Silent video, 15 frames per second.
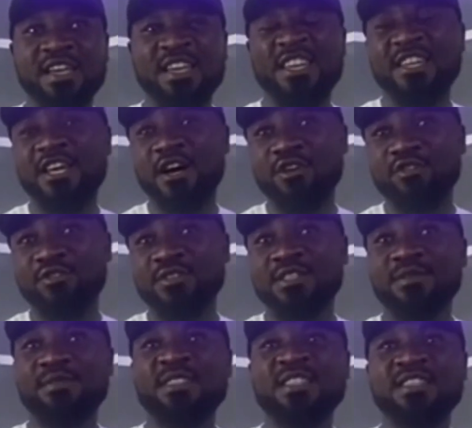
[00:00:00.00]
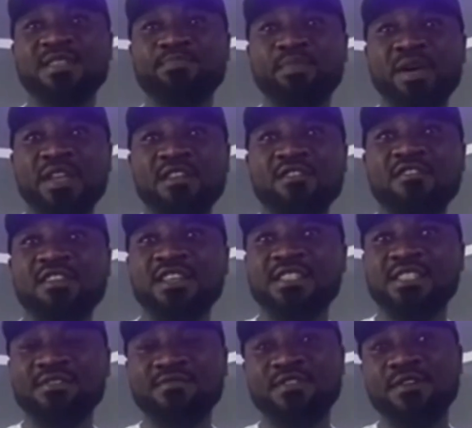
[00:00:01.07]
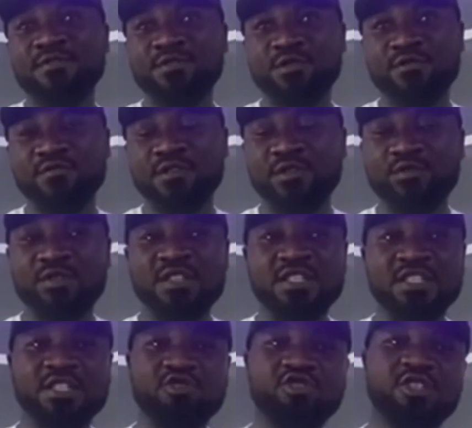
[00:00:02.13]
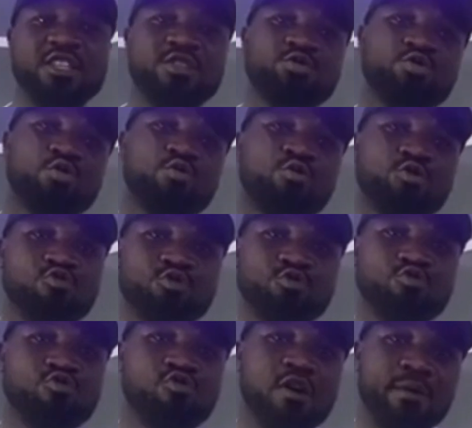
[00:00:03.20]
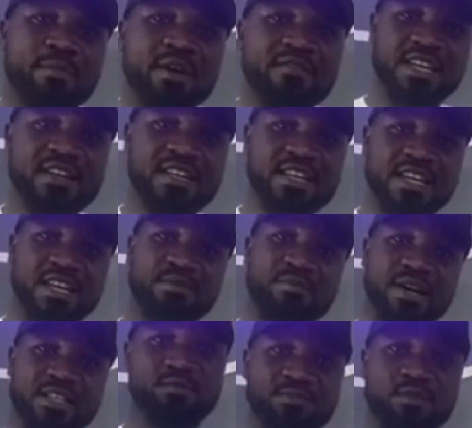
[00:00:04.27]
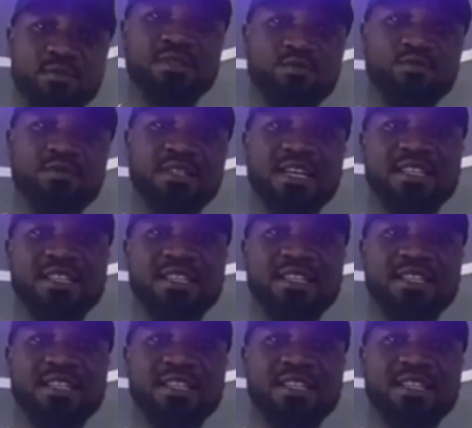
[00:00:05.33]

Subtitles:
in adults, and depending on the severity of the condition, you just don't want to go above the daily maximum dose.